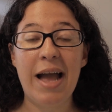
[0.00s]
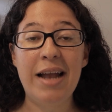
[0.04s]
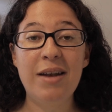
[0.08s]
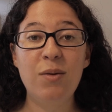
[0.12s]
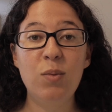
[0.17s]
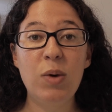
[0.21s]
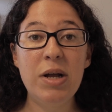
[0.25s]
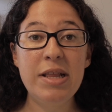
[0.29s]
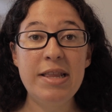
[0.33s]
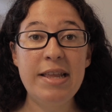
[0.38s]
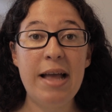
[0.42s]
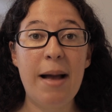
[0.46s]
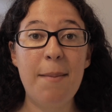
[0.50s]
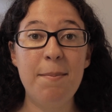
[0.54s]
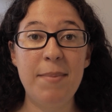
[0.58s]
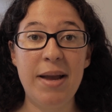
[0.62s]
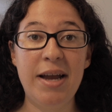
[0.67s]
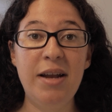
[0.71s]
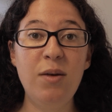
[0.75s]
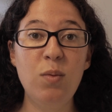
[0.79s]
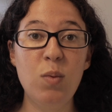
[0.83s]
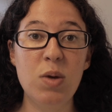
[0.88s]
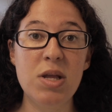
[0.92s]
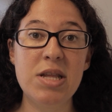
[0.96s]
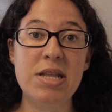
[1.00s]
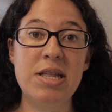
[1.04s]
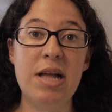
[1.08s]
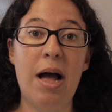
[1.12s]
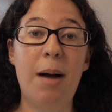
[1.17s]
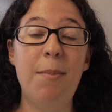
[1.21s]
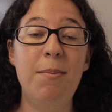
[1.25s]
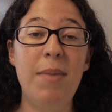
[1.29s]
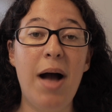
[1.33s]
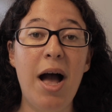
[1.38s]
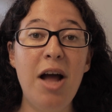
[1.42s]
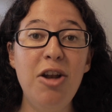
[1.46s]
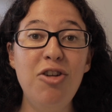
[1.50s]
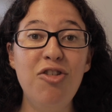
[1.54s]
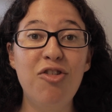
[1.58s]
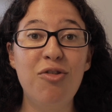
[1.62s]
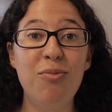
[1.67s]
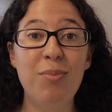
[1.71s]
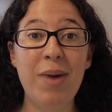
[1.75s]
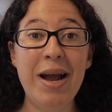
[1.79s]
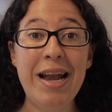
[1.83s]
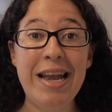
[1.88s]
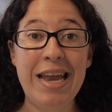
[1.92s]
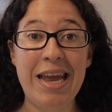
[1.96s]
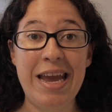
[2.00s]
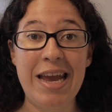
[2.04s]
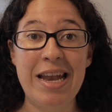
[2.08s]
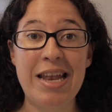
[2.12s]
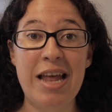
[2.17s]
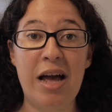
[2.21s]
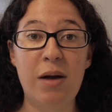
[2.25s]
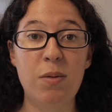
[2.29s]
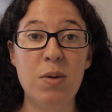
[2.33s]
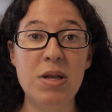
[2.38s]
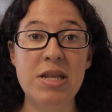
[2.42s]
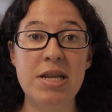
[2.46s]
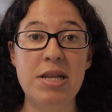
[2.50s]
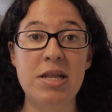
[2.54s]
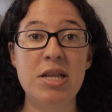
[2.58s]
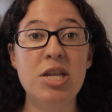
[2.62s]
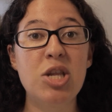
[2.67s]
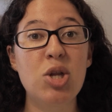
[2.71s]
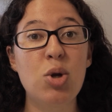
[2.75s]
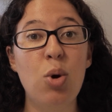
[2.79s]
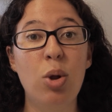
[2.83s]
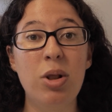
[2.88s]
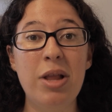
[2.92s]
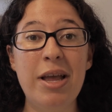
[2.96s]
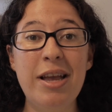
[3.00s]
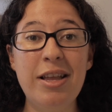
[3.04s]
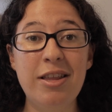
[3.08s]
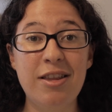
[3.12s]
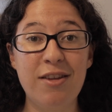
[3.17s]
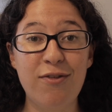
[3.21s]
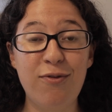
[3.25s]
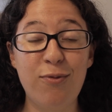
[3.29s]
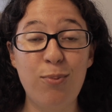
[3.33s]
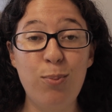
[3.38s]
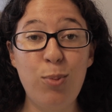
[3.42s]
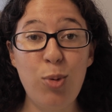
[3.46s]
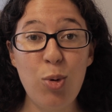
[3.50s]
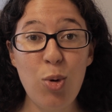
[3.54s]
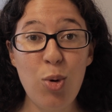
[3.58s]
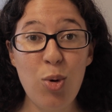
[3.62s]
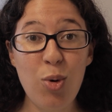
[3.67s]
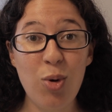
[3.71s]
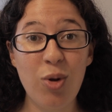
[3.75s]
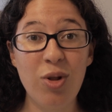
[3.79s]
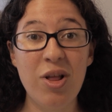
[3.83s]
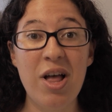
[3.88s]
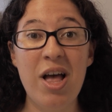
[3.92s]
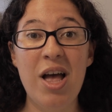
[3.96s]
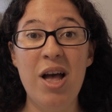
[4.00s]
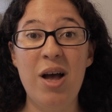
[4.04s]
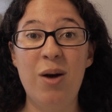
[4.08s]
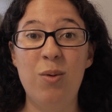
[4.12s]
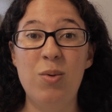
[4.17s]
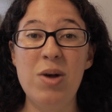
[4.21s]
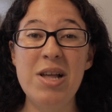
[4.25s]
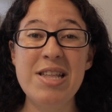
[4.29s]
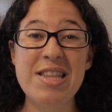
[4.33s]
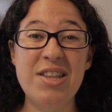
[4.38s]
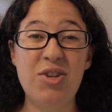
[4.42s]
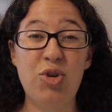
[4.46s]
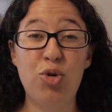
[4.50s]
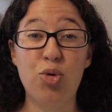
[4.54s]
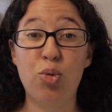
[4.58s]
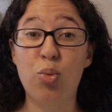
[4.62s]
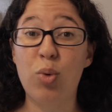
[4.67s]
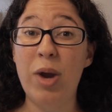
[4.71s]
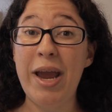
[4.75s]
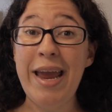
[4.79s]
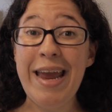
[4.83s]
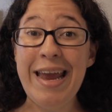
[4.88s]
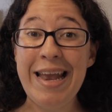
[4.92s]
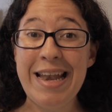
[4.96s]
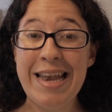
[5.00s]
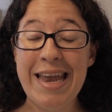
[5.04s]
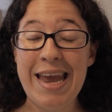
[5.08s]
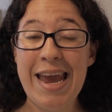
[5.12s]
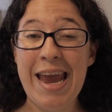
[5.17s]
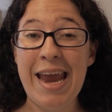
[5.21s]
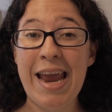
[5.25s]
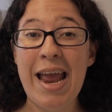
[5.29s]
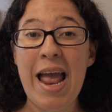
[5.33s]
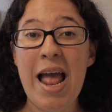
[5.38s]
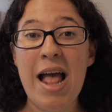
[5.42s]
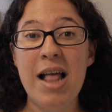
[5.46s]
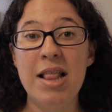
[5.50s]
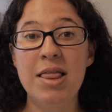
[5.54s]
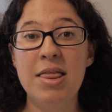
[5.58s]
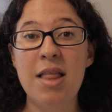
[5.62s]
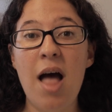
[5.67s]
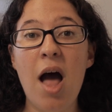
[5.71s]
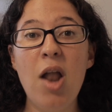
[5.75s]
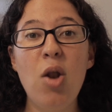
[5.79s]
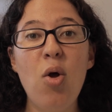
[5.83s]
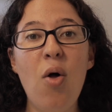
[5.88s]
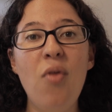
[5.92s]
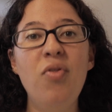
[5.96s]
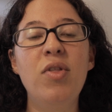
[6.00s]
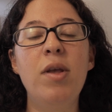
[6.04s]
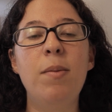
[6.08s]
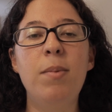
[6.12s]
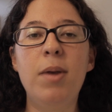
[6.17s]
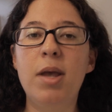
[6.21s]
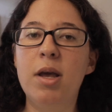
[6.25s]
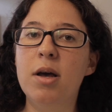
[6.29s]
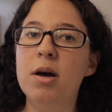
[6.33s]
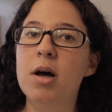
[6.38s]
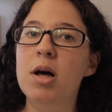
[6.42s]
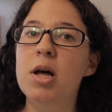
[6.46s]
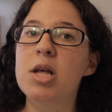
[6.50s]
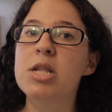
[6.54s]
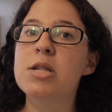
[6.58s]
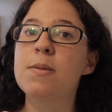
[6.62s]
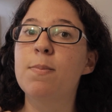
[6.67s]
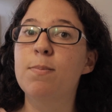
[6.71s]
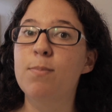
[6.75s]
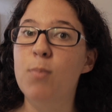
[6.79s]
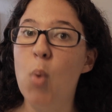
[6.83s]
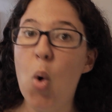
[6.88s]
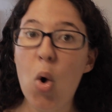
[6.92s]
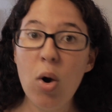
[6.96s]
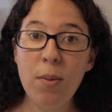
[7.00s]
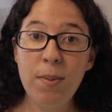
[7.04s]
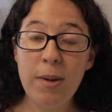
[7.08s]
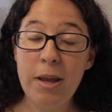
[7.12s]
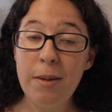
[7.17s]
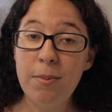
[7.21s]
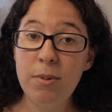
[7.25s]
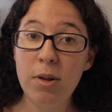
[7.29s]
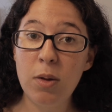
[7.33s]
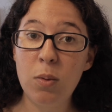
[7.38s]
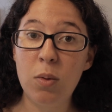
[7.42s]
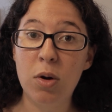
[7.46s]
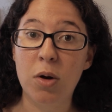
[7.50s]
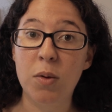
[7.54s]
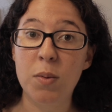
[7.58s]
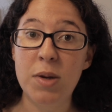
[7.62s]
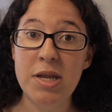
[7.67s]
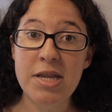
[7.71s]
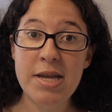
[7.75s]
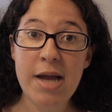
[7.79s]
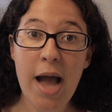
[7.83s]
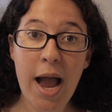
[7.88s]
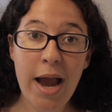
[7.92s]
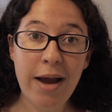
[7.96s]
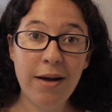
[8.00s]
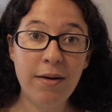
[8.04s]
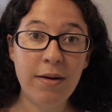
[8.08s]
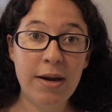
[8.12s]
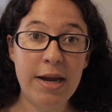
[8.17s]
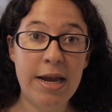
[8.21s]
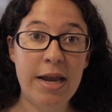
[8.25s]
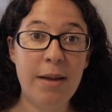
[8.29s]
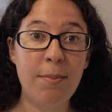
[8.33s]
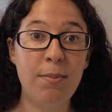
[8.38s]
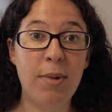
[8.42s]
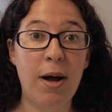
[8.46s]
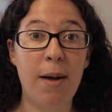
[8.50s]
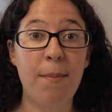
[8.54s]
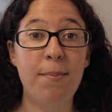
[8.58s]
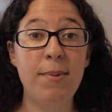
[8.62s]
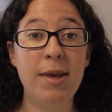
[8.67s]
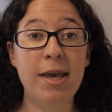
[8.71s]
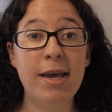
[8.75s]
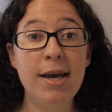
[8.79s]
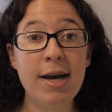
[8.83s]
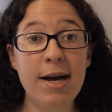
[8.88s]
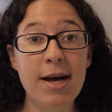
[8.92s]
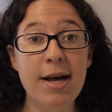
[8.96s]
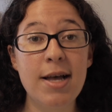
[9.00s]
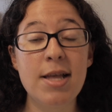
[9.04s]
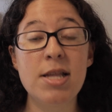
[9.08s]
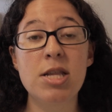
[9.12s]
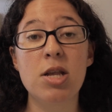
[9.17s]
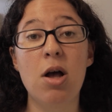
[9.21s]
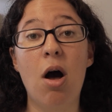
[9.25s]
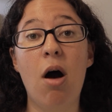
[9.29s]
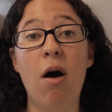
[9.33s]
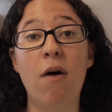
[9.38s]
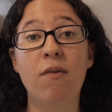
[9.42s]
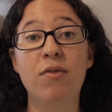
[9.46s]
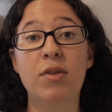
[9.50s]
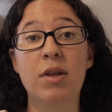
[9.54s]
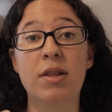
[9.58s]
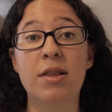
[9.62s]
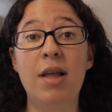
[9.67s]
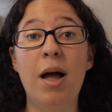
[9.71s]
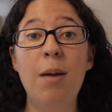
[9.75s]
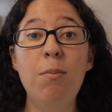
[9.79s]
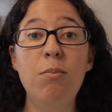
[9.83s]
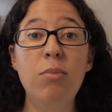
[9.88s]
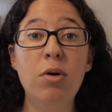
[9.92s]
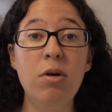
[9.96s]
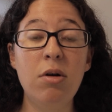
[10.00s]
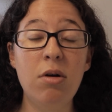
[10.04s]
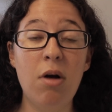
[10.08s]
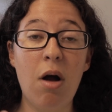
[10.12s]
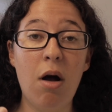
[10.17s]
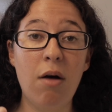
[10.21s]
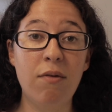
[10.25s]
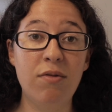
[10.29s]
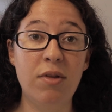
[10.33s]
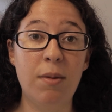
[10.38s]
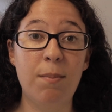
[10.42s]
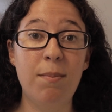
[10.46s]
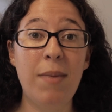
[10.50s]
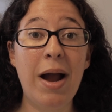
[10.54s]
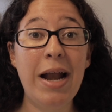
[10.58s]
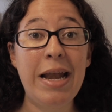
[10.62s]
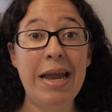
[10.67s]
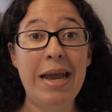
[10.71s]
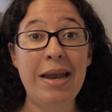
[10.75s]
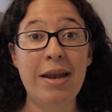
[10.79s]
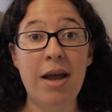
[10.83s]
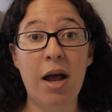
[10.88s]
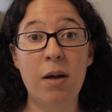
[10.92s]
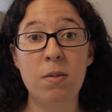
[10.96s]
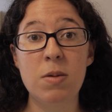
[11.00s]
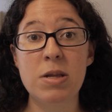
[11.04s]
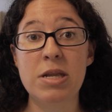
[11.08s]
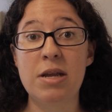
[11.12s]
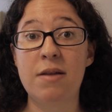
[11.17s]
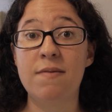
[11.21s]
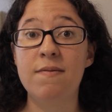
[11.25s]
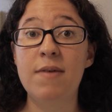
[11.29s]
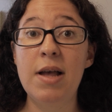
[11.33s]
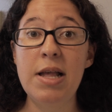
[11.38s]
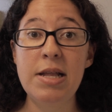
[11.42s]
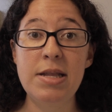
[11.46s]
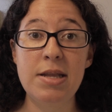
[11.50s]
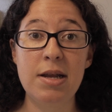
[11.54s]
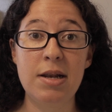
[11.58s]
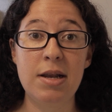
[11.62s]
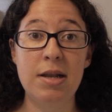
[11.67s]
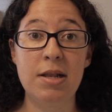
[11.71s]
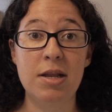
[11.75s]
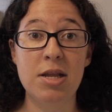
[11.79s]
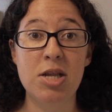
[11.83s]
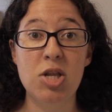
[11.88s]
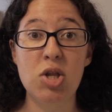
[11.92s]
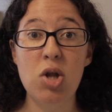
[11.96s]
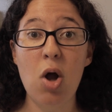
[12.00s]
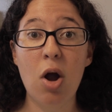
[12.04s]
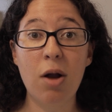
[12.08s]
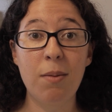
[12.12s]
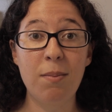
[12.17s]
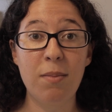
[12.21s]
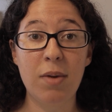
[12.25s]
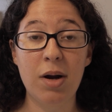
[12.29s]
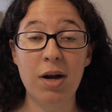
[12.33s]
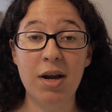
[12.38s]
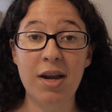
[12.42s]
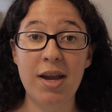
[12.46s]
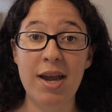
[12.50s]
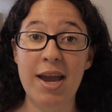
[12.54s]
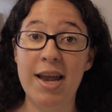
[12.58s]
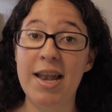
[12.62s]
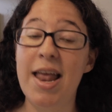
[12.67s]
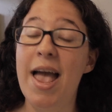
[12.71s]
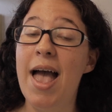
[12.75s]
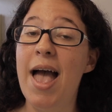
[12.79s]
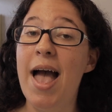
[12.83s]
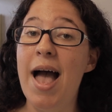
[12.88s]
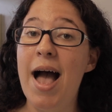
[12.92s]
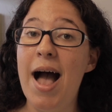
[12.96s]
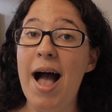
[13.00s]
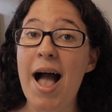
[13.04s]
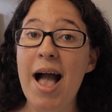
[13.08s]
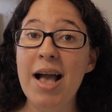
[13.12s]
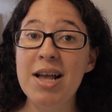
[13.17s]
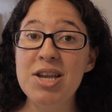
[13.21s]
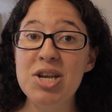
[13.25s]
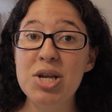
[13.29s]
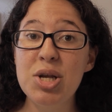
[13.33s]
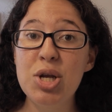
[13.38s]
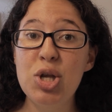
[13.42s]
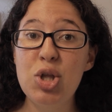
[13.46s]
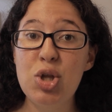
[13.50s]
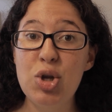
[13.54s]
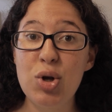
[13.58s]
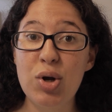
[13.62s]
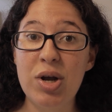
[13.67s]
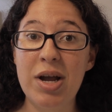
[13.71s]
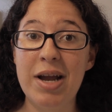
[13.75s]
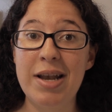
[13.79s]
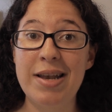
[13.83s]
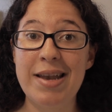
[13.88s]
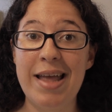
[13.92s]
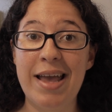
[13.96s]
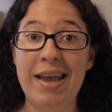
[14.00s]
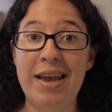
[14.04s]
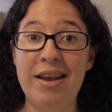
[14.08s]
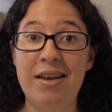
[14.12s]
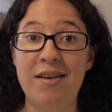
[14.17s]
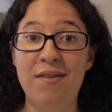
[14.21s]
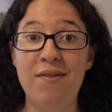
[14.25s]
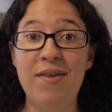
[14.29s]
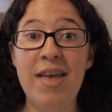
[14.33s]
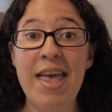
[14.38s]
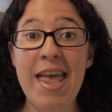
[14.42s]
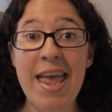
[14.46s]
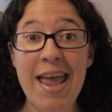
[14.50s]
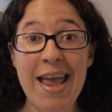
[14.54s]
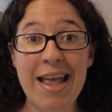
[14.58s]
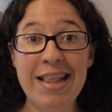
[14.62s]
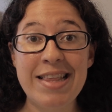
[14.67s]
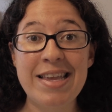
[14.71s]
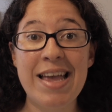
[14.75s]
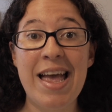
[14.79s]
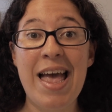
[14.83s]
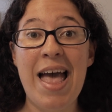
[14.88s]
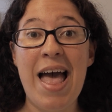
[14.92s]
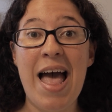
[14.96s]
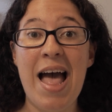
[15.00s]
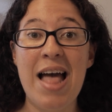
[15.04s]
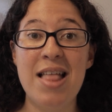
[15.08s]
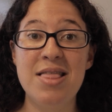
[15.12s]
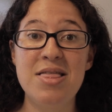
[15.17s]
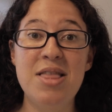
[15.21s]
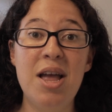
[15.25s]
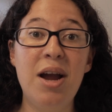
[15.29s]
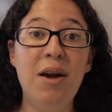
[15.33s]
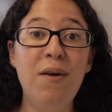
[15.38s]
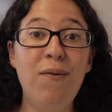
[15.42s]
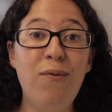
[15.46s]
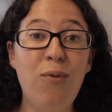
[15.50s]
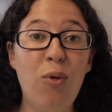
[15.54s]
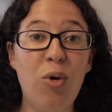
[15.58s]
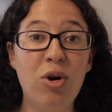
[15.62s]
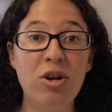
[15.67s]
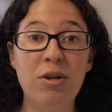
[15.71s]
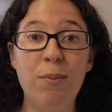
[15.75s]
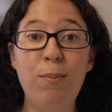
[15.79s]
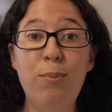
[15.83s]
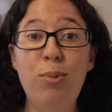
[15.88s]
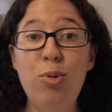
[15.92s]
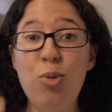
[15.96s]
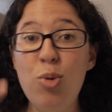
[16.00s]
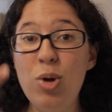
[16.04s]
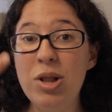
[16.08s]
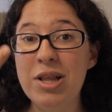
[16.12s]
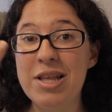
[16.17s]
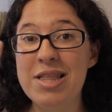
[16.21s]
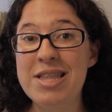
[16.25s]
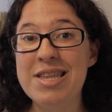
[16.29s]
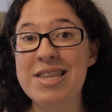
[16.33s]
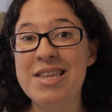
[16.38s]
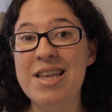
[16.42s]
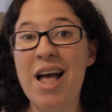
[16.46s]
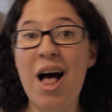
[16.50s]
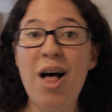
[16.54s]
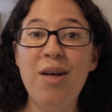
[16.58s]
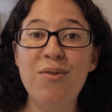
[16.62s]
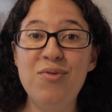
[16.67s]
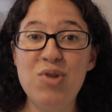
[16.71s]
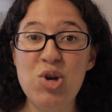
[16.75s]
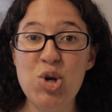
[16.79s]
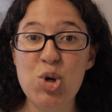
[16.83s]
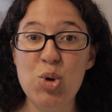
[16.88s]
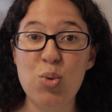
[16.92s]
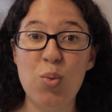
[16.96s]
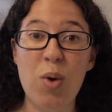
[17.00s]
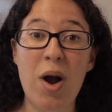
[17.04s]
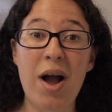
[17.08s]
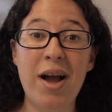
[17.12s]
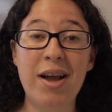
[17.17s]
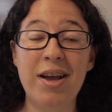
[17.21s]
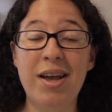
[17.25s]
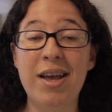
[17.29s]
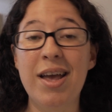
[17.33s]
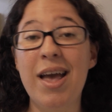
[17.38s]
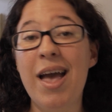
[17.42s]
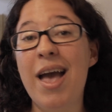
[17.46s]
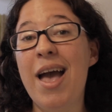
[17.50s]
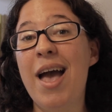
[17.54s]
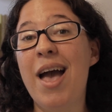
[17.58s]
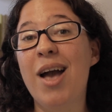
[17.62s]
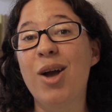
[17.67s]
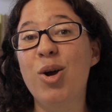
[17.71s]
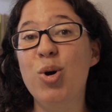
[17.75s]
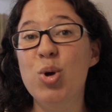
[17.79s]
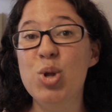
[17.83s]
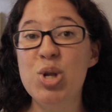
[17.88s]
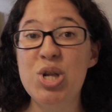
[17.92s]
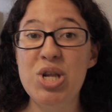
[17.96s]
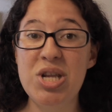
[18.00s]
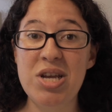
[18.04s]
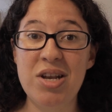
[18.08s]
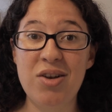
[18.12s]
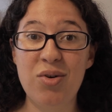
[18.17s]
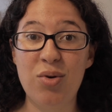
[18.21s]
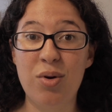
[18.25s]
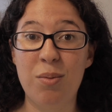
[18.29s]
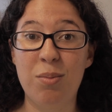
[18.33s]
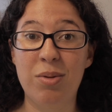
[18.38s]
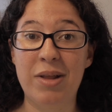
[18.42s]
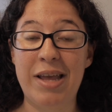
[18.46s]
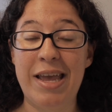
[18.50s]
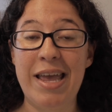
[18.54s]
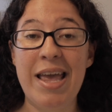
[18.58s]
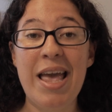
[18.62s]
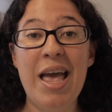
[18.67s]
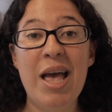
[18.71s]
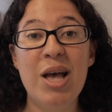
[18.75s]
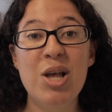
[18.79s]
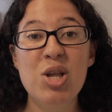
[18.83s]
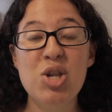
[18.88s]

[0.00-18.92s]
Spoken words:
And what that meant was the amount of money that was in this collective pool was draining, not only because more people were retiring, but because of the number of the money that was invested in the stock market actually took a negative hit, and therefore the pool itself shrunk considerably.